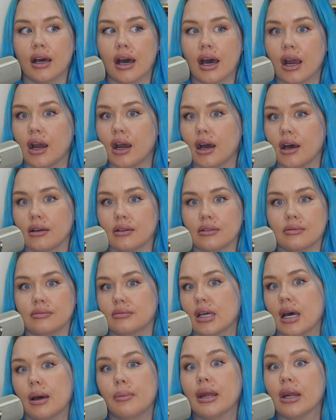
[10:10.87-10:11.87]

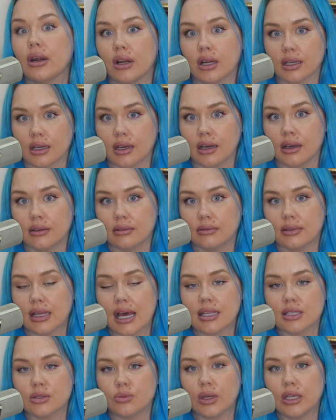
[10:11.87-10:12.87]
America
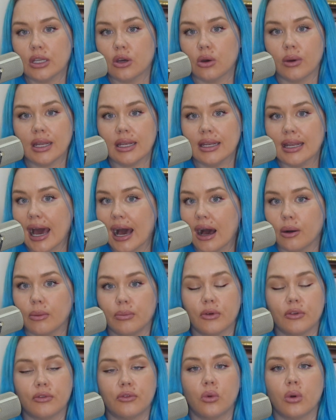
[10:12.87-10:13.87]
as we know it now,
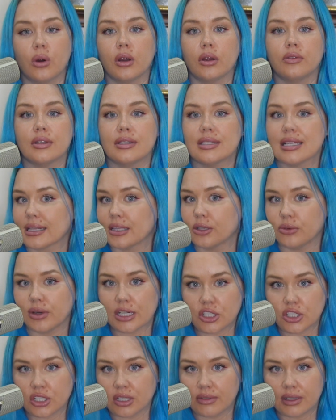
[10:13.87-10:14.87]
before the
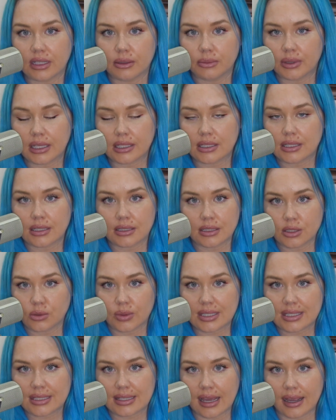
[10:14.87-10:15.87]
Declaration of Independence
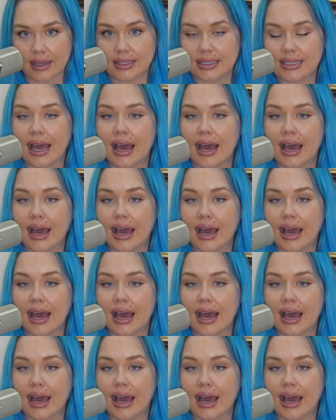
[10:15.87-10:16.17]
was signed.